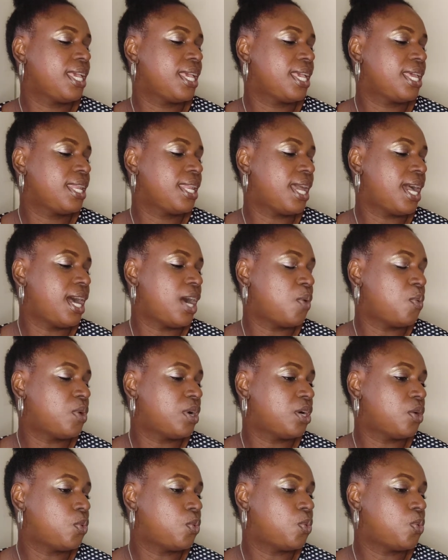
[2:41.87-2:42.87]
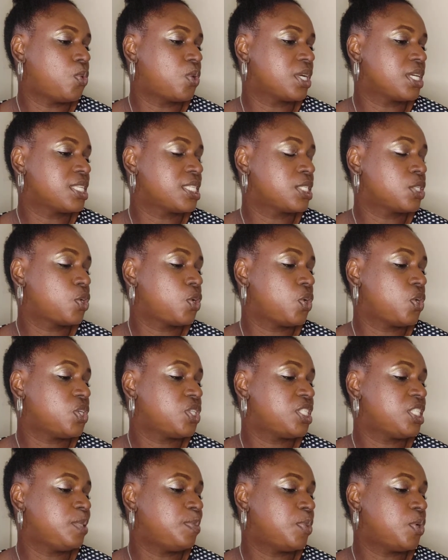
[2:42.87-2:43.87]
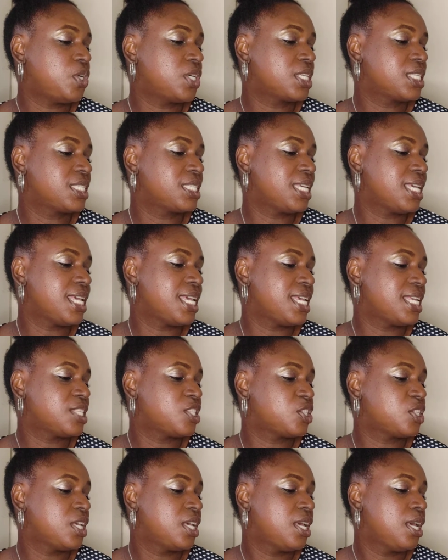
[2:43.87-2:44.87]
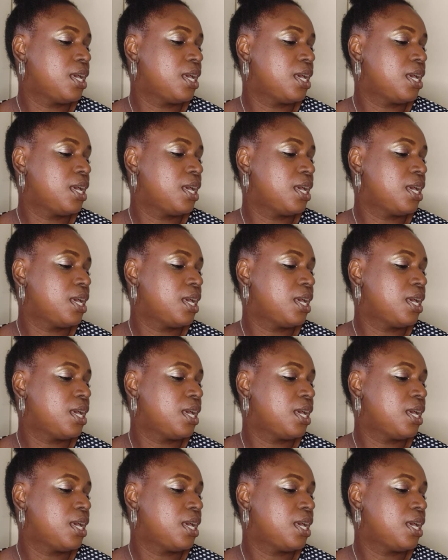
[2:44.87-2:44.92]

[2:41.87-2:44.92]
in our August glossy box is